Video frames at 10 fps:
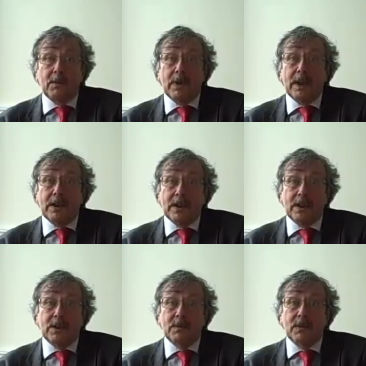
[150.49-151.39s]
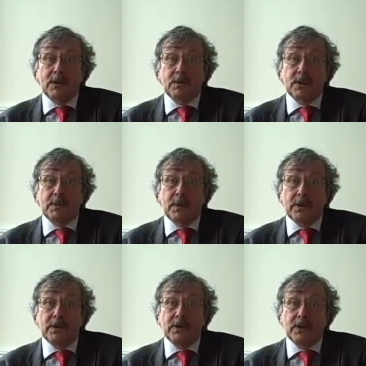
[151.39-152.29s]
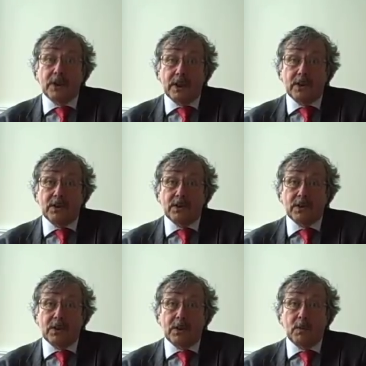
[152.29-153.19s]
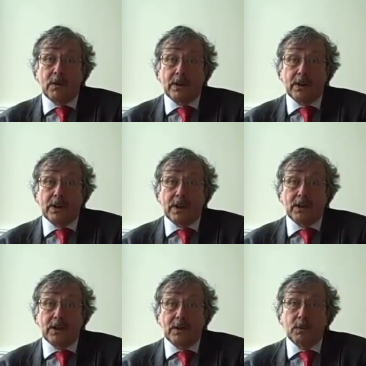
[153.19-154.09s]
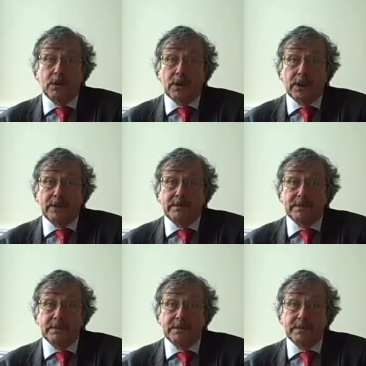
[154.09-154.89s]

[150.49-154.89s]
may need them to respond to changes uh, while they're actually working.